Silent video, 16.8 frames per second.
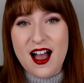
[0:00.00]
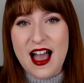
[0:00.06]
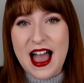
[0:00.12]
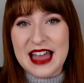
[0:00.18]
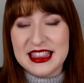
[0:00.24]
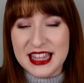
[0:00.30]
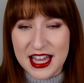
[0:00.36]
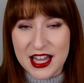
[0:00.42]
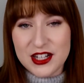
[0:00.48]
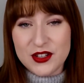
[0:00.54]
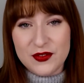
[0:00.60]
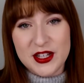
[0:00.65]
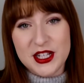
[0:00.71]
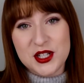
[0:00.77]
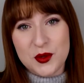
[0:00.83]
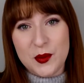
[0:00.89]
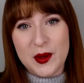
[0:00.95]
at the end of
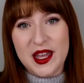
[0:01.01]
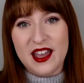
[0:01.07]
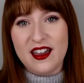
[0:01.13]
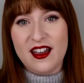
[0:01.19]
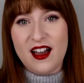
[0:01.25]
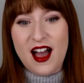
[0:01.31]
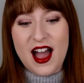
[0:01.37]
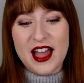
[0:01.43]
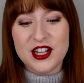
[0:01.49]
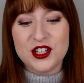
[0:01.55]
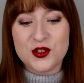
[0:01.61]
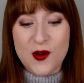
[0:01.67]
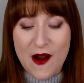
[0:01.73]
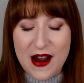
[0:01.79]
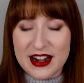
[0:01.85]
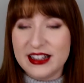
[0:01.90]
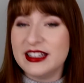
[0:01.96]
each week, I
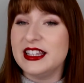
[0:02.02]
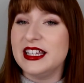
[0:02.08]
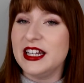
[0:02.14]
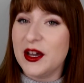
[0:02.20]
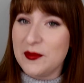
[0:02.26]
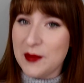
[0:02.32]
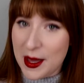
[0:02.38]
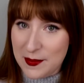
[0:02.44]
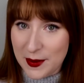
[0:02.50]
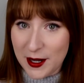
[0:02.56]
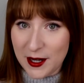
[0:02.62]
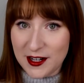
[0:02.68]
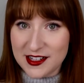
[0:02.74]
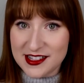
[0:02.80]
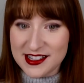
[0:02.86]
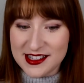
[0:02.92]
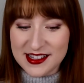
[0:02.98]
try to clean out my
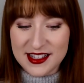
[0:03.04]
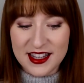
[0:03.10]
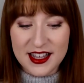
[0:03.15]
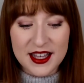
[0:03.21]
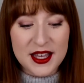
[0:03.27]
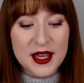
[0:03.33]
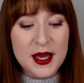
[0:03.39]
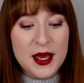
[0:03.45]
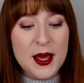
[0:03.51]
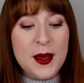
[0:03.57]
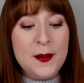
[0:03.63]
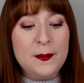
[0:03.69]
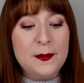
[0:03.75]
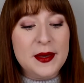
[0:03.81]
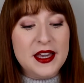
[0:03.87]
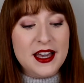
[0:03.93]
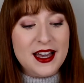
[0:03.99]
purse,
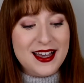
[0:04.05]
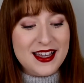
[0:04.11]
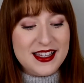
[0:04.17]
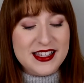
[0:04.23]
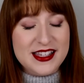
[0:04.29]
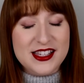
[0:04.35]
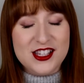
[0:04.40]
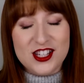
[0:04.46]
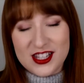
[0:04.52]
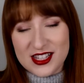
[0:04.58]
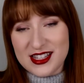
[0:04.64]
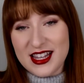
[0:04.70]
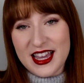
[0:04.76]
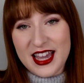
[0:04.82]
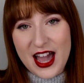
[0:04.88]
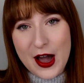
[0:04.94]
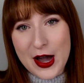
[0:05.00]
because just
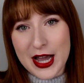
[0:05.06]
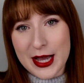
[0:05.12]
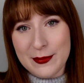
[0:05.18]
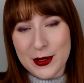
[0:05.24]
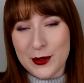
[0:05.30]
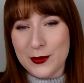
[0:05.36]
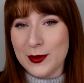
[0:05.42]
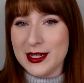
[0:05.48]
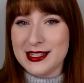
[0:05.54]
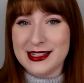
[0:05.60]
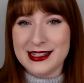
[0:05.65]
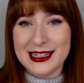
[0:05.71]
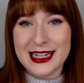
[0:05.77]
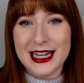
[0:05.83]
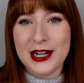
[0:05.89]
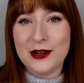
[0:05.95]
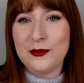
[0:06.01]
like how I'm a
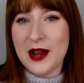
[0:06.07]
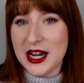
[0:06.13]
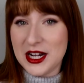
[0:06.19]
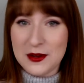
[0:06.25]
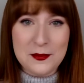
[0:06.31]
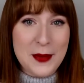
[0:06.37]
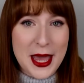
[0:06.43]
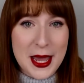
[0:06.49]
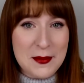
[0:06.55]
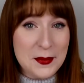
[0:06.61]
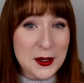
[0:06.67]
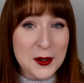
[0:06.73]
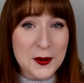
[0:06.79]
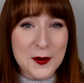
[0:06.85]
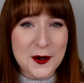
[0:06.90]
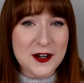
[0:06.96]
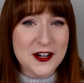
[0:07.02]
receipt and random
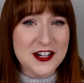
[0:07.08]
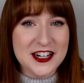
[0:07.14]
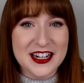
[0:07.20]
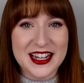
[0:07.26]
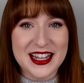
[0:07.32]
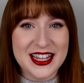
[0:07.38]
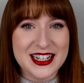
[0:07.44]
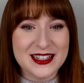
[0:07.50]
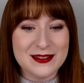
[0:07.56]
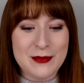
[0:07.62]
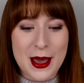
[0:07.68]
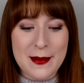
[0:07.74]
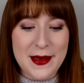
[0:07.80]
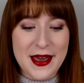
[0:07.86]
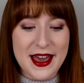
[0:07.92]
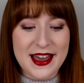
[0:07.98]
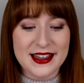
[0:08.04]
paper hoarder in
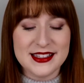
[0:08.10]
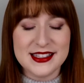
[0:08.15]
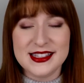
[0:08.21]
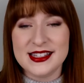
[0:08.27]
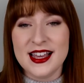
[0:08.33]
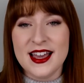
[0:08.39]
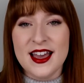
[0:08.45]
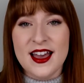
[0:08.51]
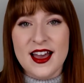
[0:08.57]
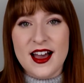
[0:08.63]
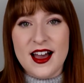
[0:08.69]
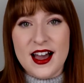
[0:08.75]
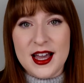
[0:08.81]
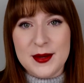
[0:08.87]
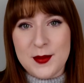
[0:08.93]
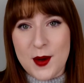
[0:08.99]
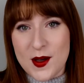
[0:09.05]
my bags,
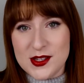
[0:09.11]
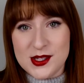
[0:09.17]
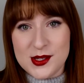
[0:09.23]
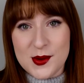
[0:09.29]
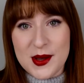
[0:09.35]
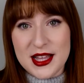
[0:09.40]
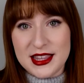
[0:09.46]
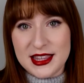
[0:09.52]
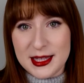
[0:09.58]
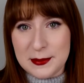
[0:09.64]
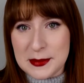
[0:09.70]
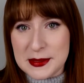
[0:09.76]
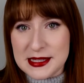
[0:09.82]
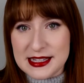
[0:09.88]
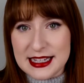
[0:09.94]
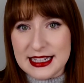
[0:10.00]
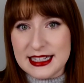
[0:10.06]
I'm also a
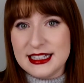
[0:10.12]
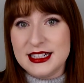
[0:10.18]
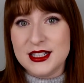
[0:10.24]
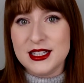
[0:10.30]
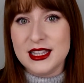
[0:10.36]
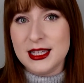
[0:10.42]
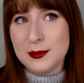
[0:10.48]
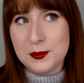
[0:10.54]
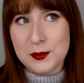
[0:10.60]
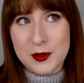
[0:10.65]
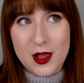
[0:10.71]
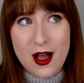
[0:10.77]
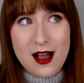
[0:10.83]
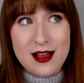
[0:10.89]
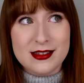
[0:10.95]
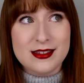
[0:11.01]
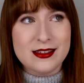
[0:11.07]
lipstick, lip
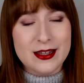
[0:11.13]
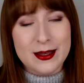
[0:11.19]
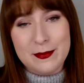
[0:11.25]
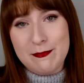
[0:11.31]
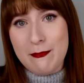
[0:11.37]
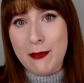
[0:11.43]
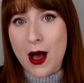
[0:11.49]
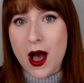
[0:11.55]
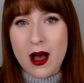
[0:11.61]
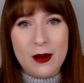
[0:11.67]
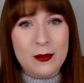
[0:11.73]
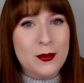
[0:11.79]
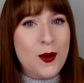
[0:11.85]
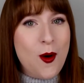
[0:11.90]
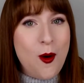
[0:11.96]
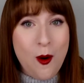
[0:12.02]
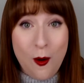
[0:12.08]
gloss, lip
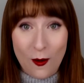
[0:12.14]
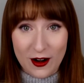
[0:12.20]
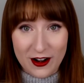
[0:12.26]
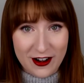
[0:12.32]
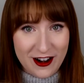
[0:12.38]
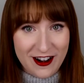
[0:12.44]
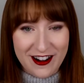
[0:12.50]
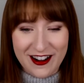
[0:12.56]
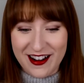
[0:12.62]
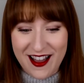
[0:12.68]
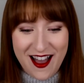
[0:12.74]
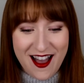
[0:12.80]
balm hoarder.